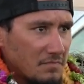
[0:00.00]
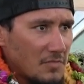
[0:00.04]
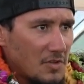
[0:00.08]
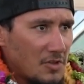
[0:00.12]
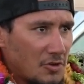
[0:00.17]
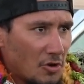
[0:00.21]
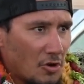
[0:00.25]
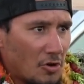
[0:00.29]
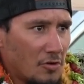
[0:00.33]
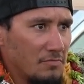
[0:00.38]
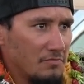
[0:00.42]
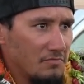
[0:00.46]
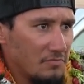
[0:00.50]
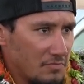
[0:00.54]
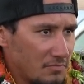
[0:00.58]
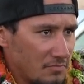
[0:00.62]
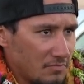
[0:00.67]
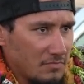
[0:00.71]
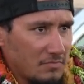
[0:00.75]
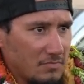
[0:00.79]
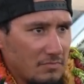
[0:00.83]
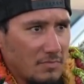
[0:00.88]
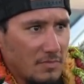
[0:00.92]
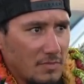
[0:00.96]
you know,
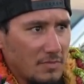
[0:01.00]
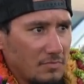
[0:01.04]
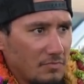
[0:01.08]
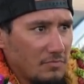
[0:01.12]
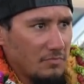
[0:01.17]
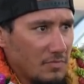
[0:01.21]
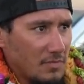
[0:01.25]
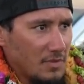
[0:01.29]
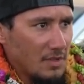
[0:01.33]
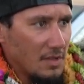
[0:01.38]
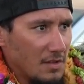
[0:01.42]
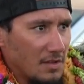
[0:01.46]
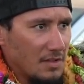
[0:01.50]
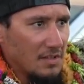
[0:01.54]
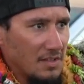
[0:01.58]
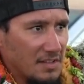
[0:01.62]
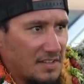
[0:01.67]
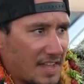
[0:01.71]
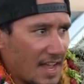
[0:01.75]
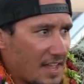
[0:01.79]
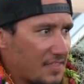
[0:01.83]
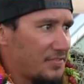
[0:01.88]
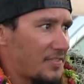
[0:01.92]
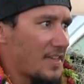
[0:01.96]

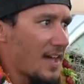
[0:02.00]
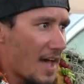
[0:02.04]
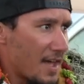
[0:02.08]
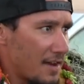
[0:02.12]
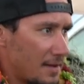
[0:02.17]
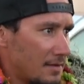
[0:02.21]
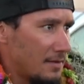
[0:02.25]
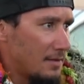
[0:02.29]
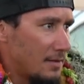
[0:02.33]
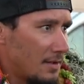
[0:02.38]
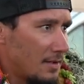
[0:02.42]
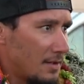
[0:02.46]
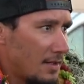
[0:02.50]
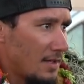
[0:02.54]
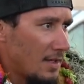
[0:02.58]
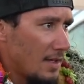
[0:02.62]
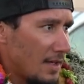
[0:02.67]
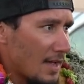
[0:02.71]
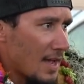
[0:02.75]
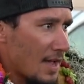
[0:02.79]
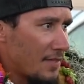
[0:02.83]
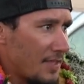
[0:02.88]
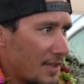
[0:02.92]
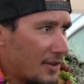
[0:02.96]
get that
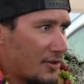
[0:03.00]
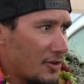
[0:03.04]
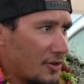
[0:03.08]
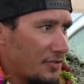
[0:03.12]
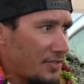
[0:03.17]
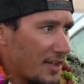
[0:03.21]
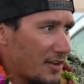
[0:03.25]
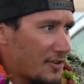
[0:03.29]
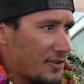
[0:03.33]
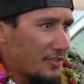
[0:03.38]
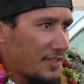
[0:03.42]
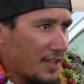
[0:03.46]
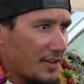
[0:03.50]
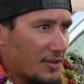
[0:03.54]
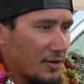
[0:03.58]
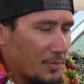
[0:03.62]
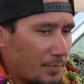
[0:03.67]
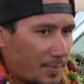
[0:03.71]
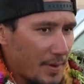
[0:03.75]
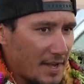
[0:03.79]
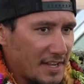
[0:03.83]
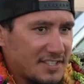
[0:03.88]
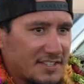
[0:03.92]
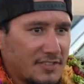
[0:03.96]
and they could they could they
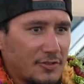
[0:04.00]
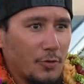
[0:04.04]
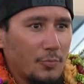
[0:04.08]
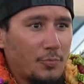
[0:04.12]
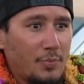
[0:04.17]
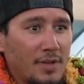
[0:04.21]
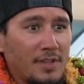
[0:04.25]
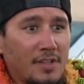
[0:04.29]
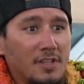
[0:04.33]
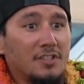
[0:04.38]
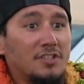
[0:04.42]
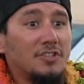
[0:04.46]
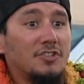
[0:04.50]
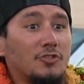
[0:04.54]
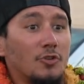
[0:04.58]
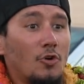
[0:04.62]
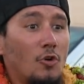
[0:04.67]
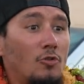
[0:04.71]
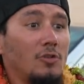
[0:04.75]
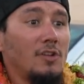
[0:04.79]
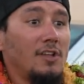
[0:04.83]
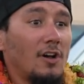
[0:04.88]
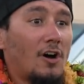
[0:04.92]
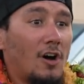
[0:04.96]
could base an opinion
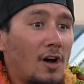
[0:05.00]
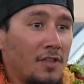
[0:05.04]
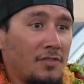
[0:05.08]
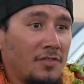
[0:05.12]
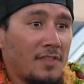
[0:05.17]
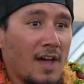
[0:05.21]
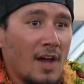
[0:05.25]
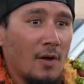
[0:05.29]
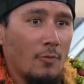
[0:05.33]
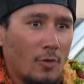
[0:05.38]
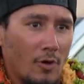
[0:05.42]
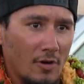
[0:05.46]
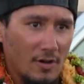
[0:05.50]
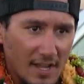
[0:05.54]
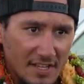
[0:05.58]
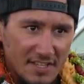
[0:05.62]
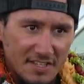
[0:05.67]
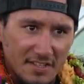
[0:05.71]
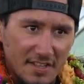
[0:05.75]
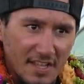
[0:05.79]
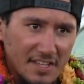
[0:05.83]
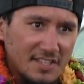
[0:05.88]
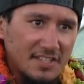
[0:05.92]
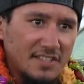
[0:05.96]
solely on that well
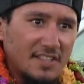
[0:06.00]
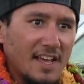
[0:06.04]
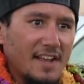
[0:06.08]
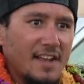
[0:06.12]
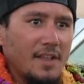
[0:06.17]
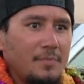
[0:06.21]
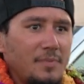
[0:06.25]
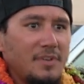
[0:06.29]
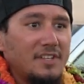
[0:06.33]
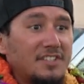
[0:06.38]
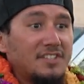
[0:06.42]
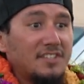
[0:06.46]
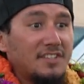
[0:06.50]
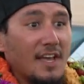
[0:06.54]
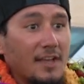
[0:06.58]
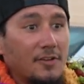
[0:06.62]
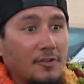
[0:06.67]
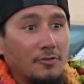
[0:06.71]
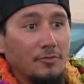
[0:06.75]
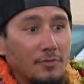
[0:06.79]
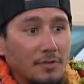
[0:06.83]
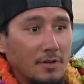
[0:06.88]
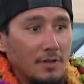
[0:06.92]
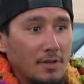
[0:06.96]
let's let's let it be
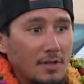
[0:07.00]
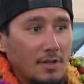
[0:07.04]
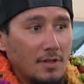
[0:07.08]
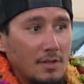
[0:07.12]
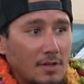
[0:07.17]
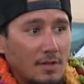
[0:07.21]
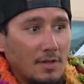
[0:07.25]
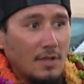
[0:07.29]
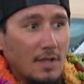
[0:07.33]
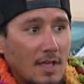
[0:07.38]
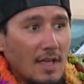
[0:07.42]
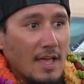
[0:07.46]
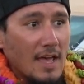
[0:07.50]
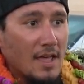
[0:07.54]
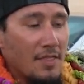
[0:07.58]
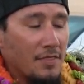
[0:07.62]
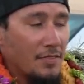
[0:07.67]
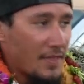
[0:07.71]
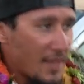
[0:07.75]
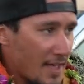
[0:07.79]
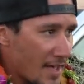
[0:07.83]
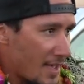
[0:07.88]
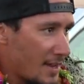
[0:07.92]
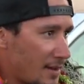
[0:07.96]
settled
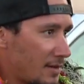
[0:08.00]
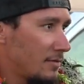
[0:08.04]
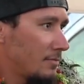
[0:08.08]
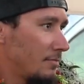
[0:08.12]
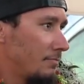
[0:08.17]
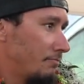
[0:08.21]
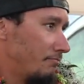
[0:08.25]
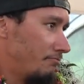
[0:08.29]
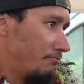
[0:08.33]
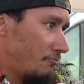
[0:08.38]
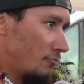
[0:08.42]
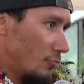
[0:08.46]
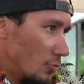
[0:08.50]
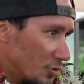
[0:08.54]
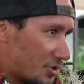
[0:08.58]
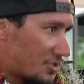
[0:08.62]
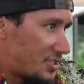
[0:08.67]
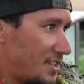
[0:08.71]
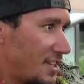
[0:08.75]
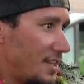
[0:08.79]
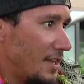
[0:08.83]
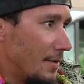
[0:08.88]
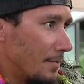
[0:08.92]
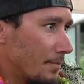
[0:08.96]
and then we'll
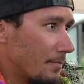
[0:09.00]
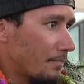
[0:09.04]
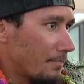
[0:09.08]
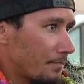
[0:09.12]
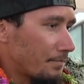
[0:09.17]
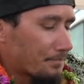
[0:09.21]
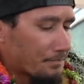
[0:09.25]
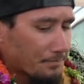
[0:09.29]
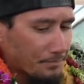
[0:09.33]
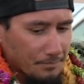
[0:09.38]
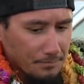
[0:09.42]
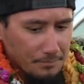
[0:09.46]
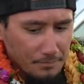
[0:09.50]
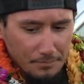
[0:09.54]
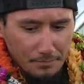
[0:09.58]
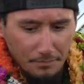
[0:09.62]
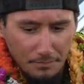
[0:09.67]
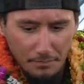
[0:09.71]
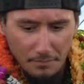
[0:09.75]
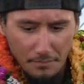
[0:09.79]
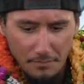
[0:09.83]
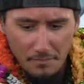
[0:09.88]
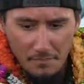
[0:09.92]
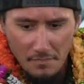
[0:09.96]
see
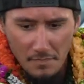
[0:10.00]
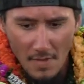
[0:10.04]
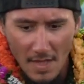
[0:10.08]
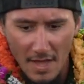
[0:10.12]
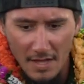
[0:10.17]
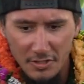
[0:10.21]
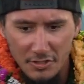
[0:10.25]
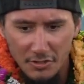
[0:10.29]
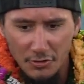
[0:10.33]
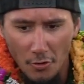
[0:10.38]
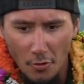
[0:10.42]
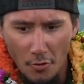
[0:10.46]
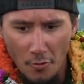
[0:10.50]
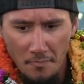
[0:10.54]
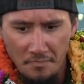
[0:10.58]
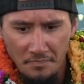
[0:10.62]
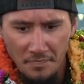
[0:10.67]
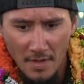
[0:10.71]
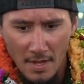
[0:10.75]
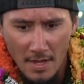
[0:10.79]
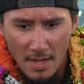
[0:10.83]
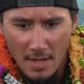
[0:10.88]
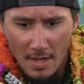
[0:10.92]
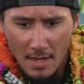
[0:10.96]
and so
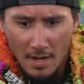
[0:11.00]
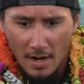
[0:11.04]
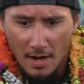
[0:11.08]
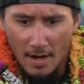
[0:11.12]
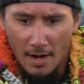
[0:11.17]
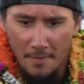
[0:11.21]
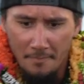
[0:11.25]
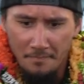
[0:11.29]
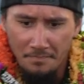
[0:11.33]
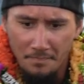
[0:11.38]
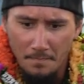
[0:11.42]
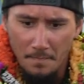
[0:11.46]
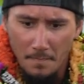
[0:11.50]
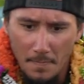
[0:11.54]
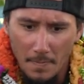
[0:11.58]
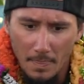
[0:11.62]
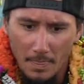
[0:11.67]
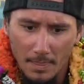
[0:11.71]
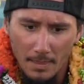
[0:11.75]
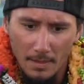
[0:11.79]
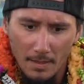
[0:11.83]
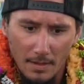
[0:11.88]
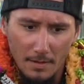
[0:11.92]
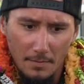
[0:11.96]
um,
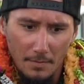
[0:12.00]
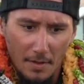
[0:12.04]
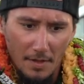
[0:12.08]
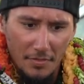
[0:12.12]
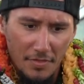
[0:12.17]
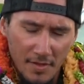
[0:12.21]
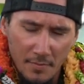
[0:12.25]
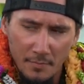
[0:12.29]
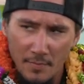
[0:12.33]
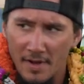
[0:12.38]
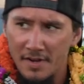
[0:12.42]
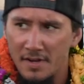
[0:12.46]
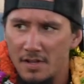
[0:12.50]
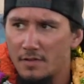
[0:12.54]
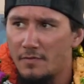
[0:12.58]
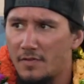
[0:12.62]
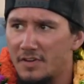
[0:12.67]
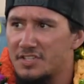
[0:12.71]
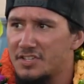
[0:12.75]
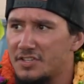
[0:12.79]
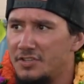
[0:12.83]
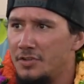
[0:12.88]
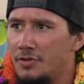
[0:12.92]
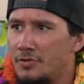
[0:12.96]
i think many of
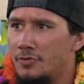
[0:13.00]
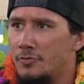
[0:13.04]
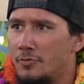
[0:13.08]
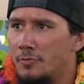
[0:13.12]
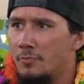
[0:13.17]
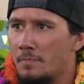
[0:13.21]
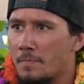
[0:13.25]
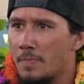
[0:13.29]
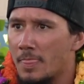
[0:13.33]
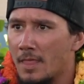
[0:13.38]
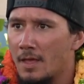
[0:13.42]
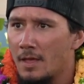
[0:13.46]
us knew